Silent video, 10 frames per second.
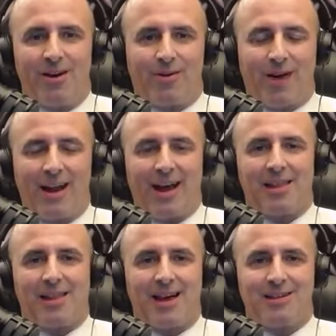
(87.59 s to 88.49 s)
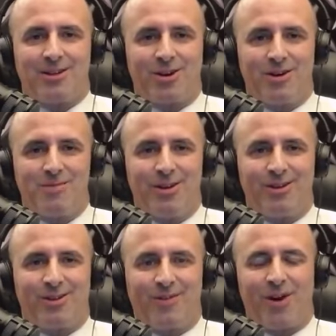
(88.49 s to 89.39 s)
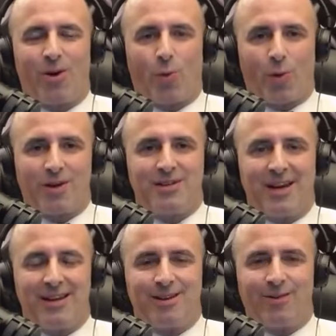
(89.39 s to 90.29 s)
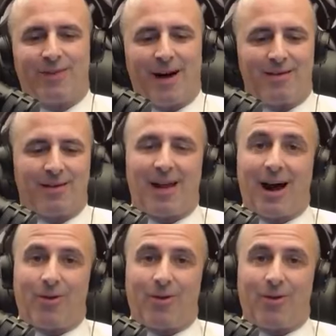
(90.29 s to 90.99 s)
riding out the last 30 minutes of their workday till 5 o'clock